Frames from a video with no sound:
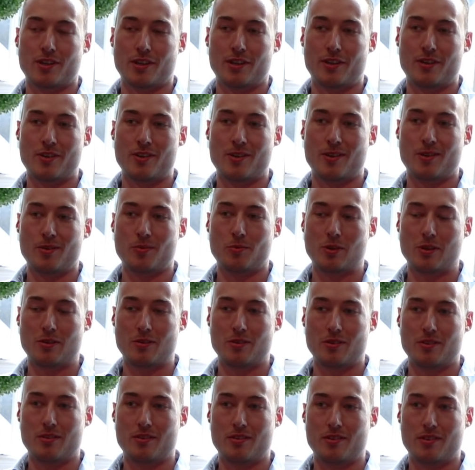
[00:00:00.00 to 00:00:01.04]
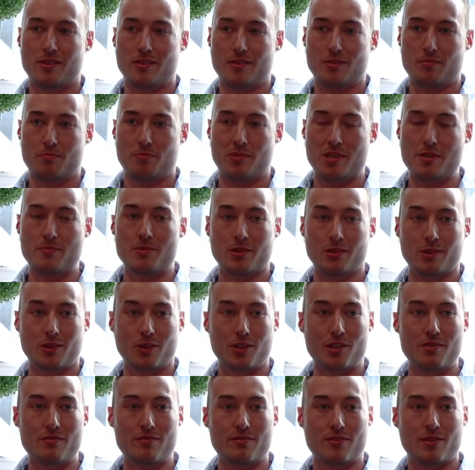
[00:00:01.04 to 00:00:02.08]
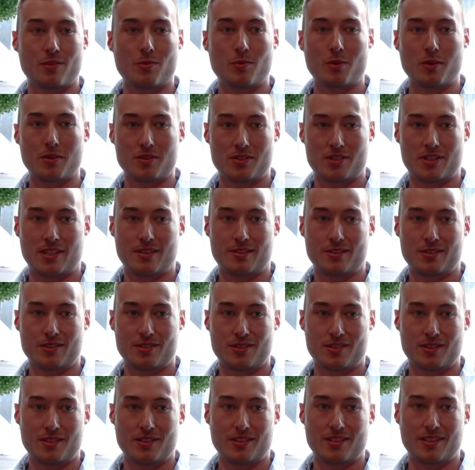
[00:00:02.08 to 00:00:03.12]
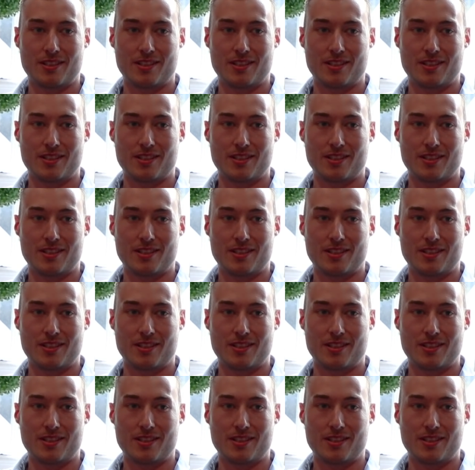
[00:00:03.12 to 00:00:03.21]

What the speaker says: got to know what people are looking for, what sells.